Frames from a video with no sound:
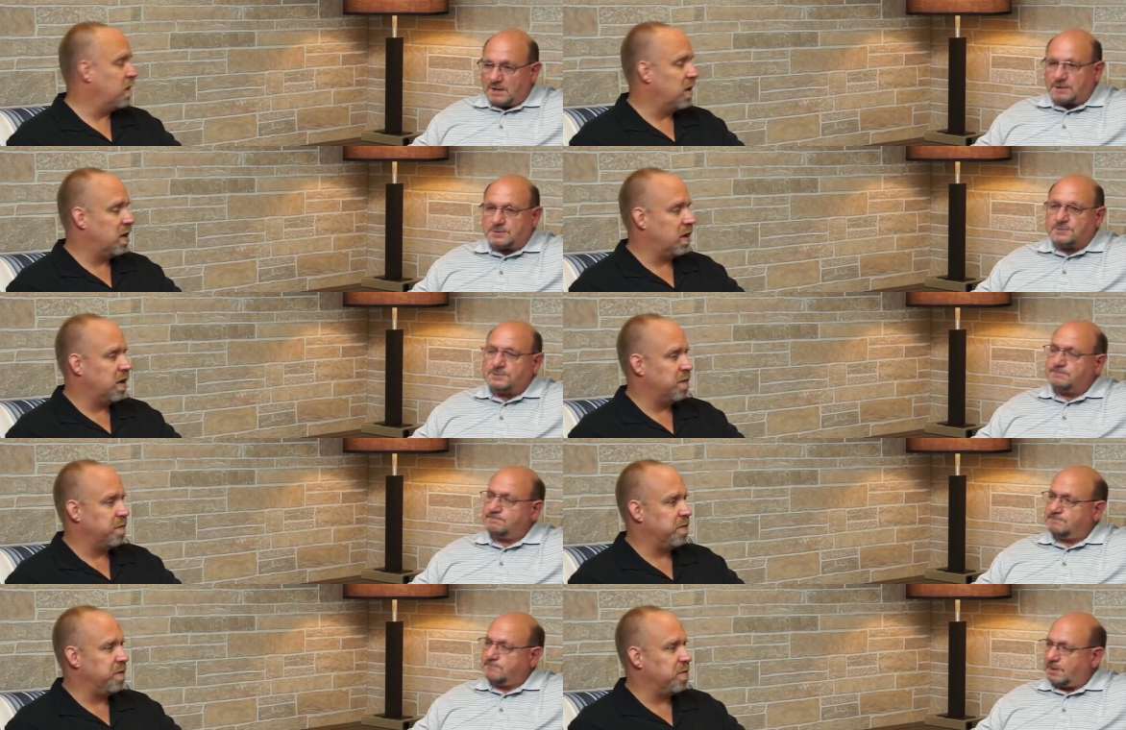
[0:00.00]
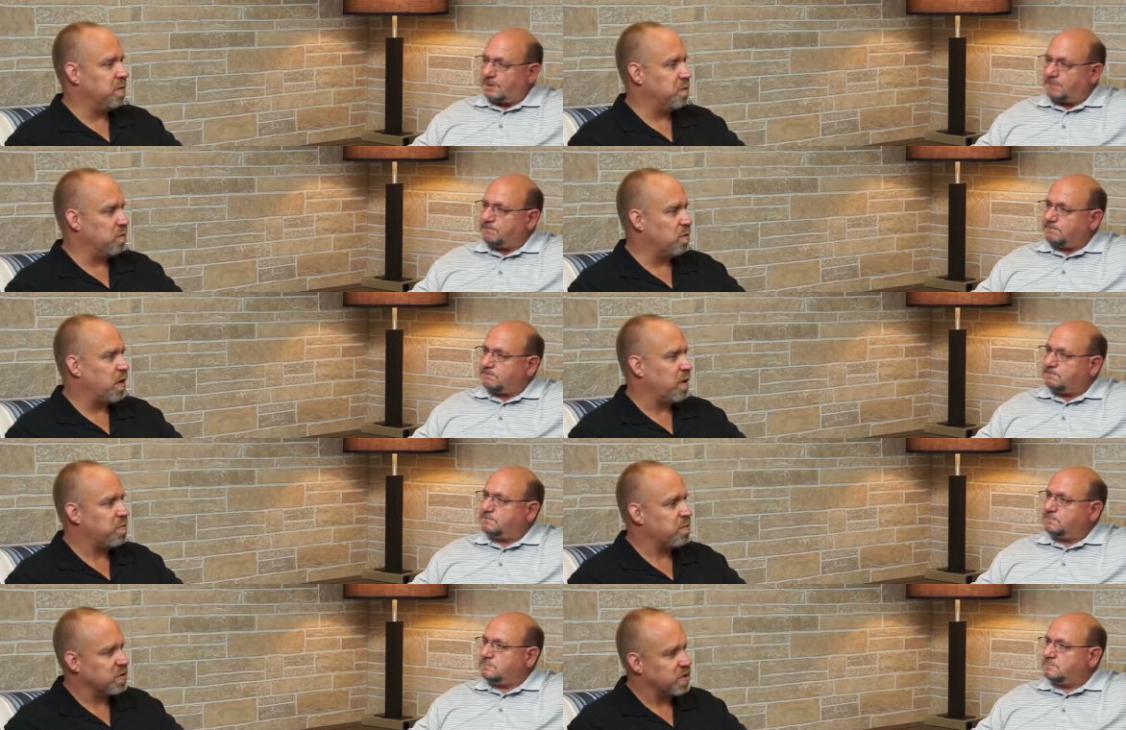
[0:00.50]
Speaker 1: Yep. Um, you yep. do
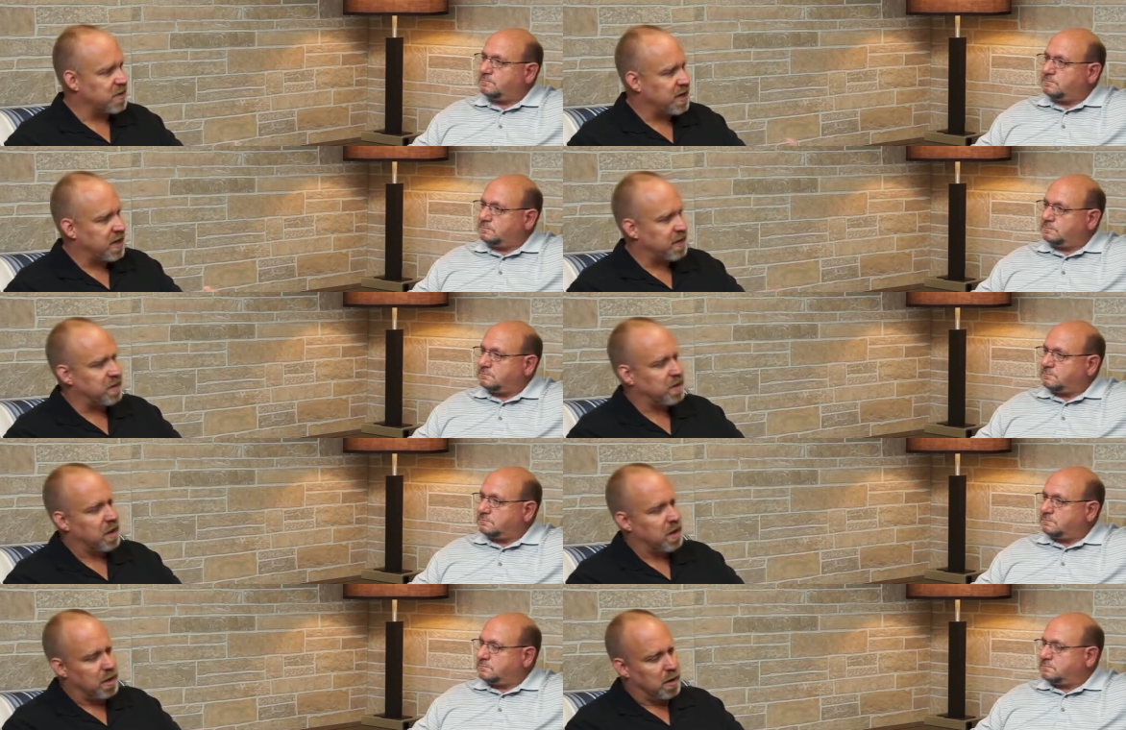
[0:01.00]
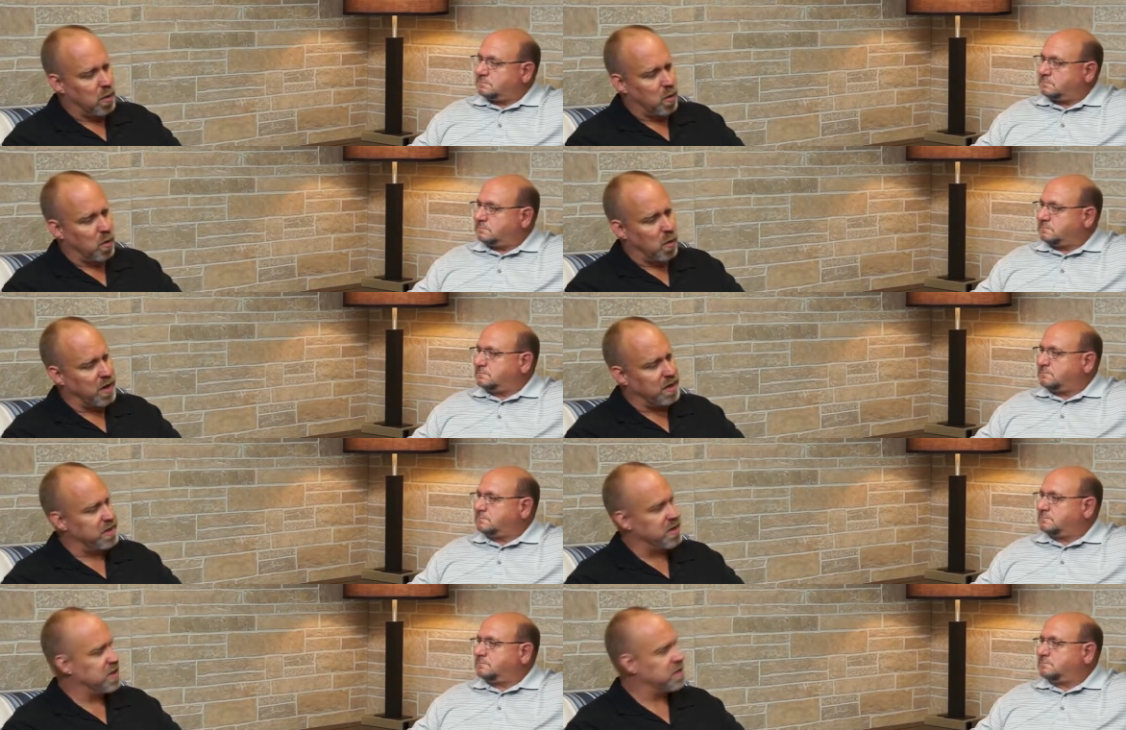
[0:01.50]
represent
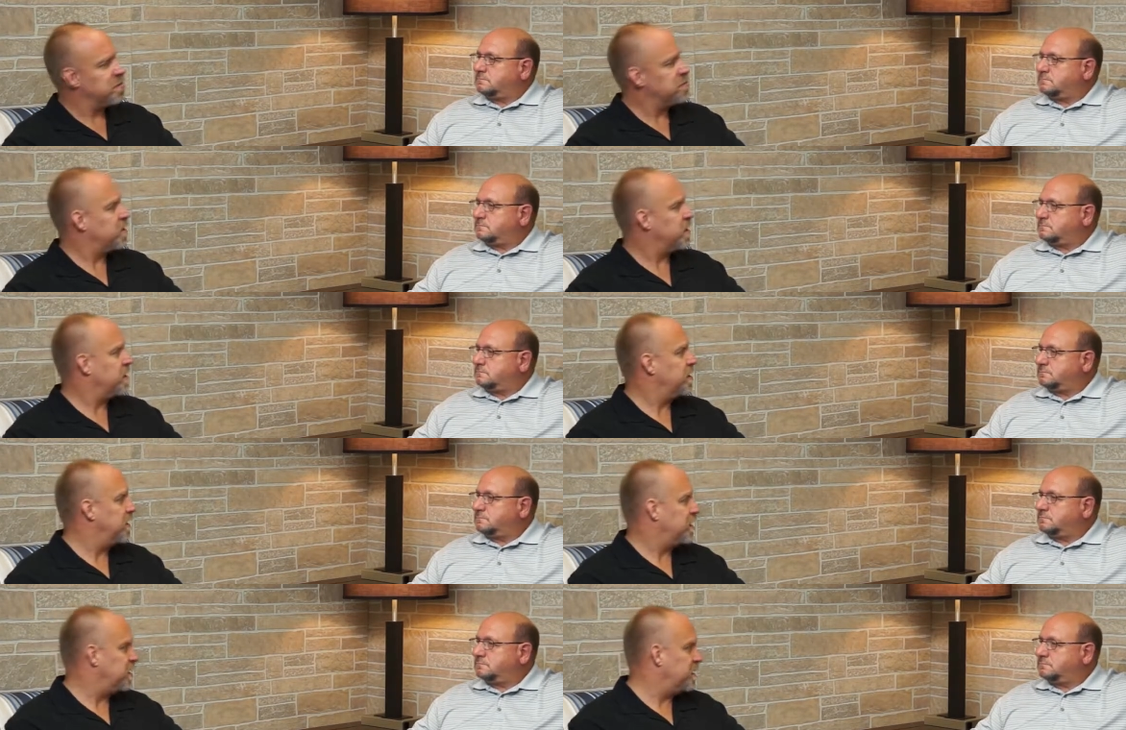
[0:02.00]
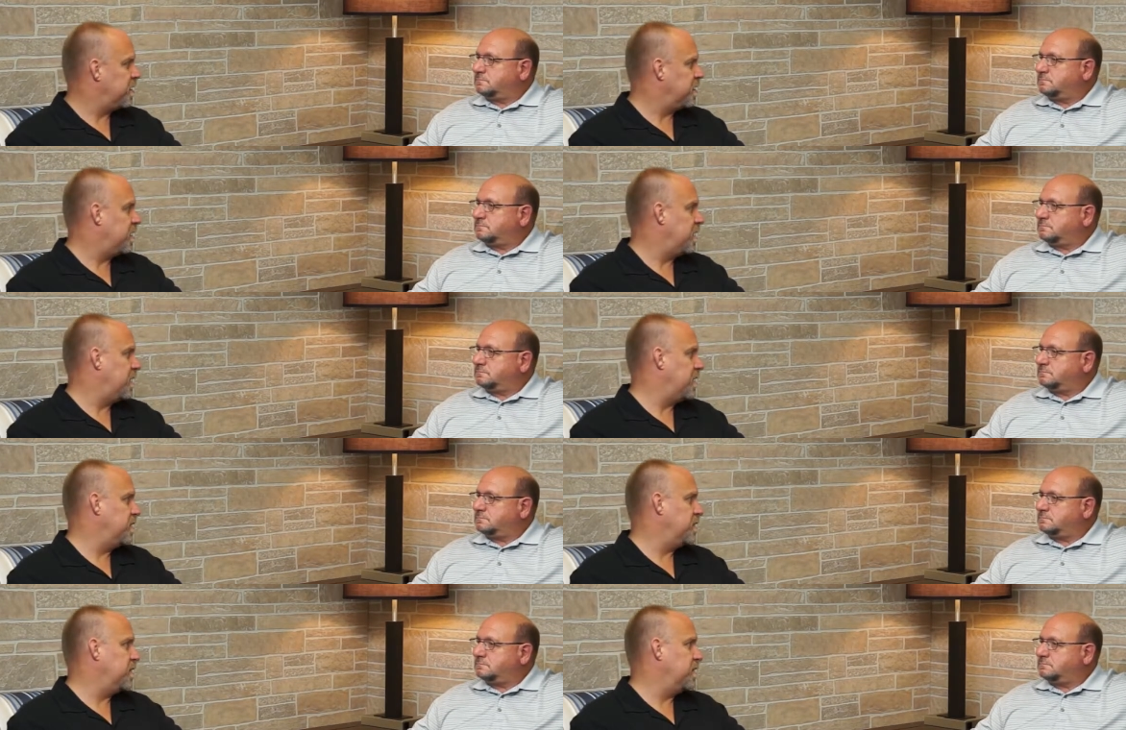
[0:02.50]
one district in the
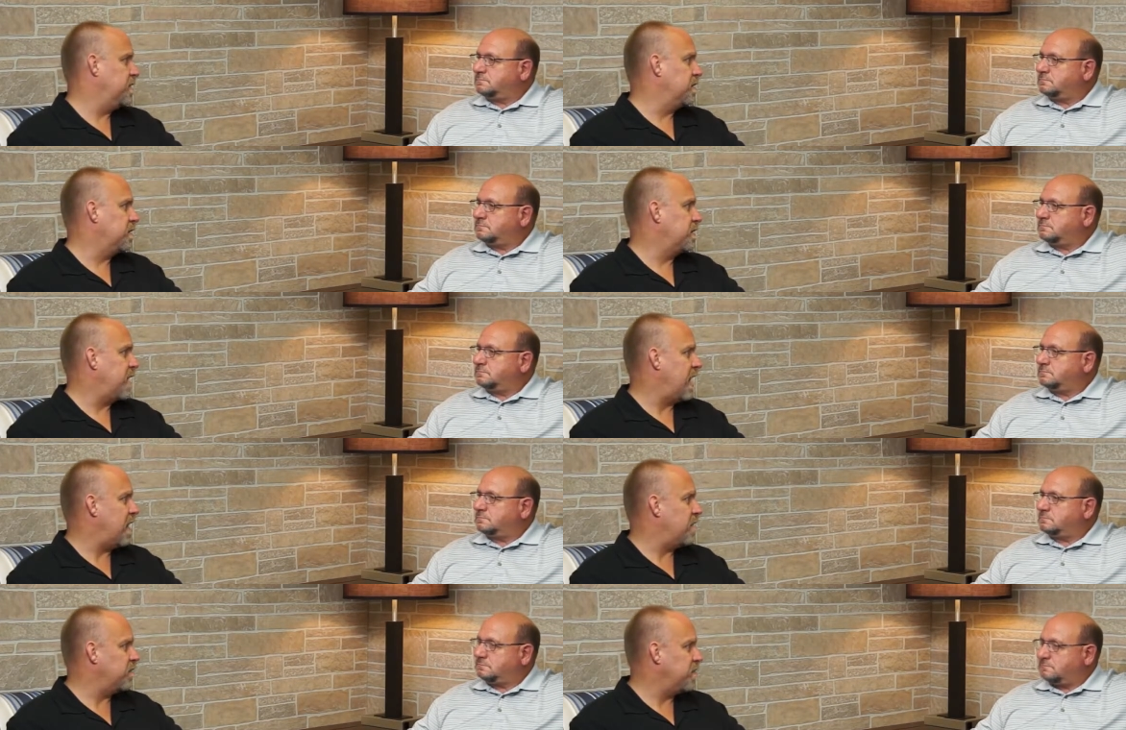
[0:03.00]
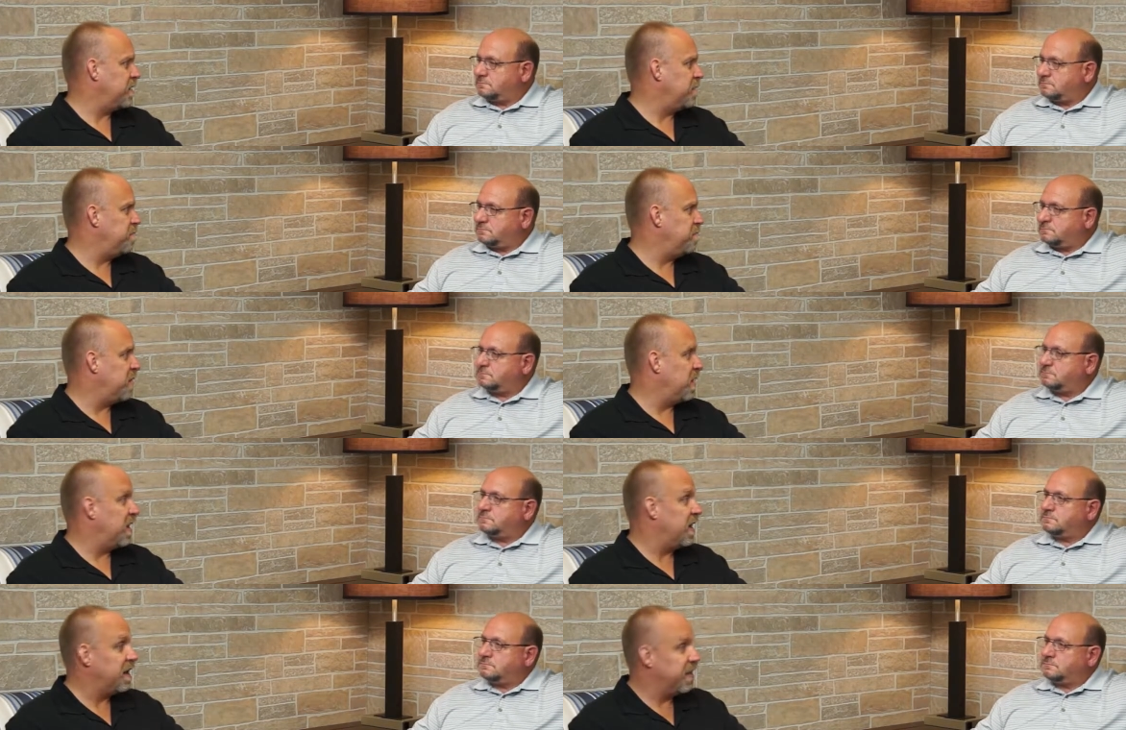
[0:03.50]
in the county,
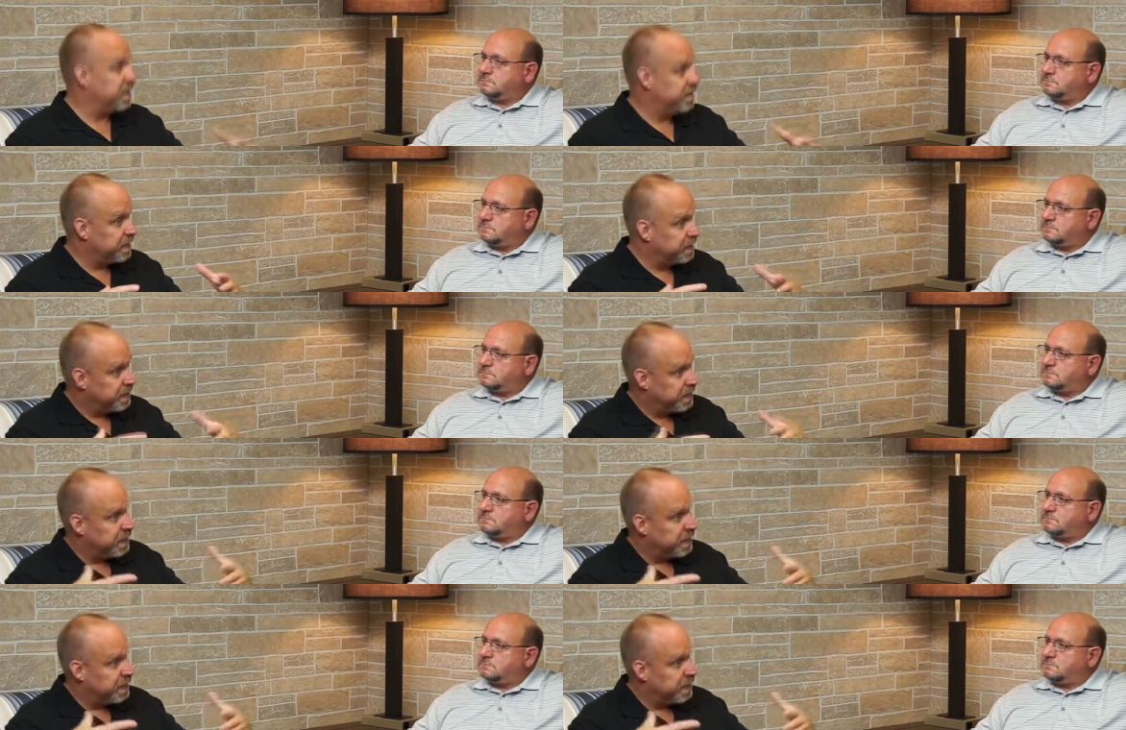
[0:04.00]
but